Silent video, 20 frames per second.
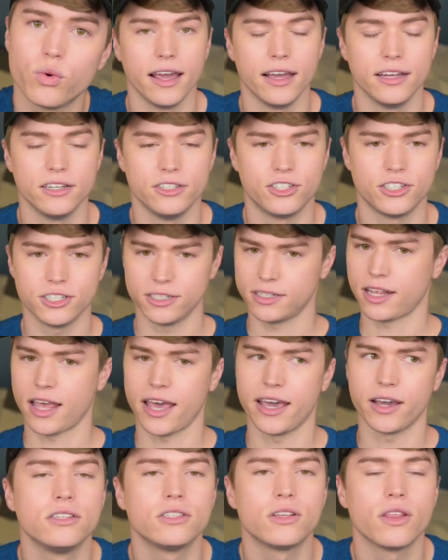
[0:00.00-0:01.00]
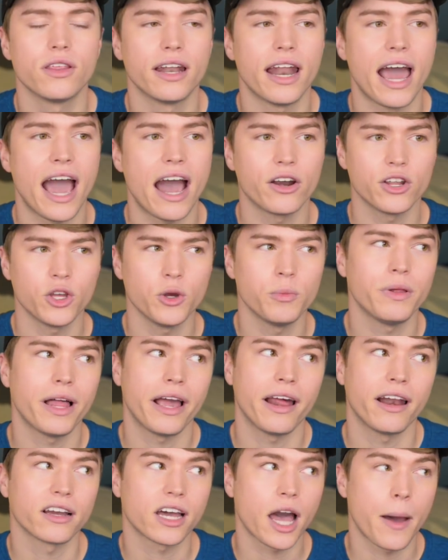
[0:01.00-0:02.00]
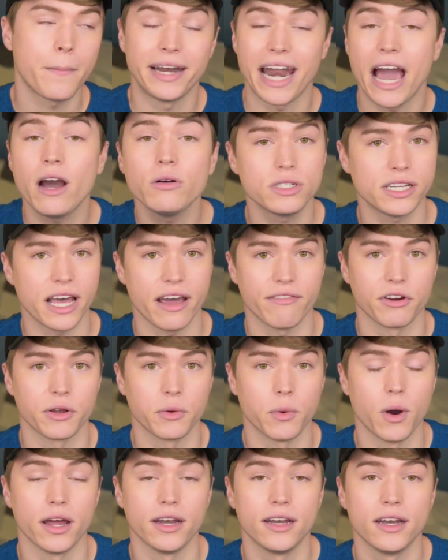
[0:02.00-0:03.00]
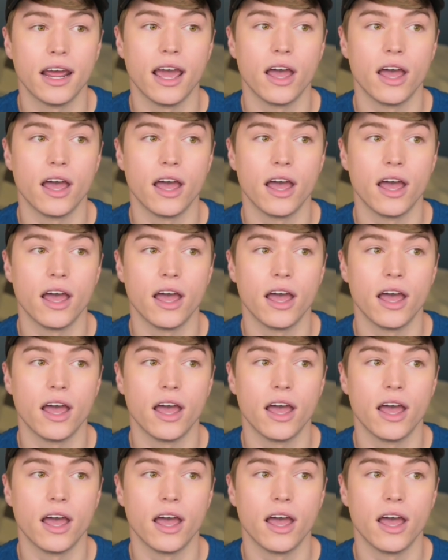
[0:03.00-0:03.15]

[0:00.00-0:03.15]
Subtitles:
And she's like, so then how do you plan on coming out to everyone?